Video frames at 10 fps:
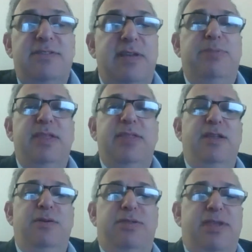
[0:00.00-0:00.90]
something that
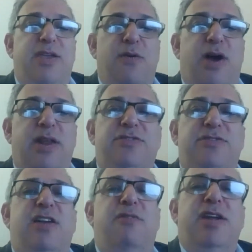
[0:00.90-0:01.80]
you think you want to
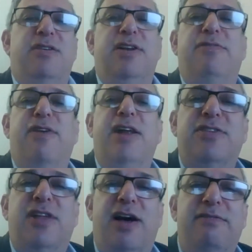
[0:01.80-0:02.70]
generate your
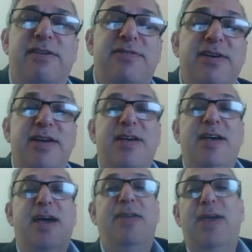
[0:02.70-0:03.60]
differential off of.
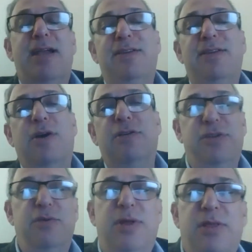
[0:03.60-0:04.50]
And then you go
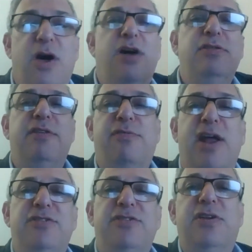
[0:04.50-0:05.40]
through a long
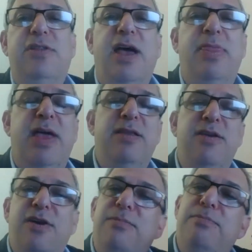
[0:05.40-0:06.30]
differential. And then
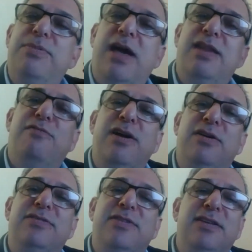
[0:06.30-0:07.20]
you're kind of, while you're
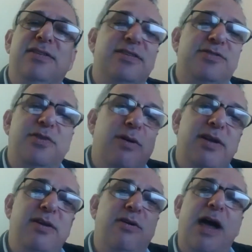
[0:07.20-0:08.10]
listening to the story,
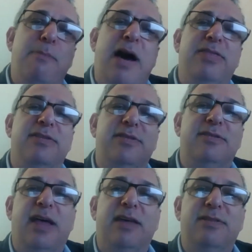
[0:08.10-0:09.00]
you're hypothesis
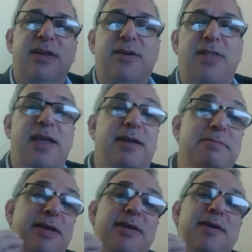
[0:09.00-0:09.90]
testing. You're like,
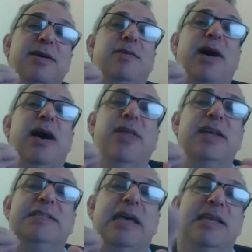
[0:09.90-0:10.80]
well, they
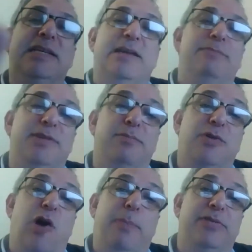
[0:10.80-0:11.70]
say this symptom,
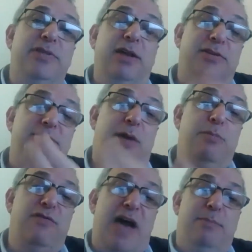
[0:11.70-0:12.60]
carpal tunnel, so I'll
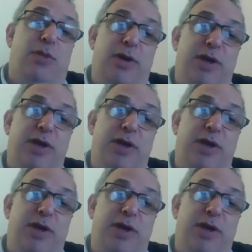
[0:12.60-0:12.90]
move amyloid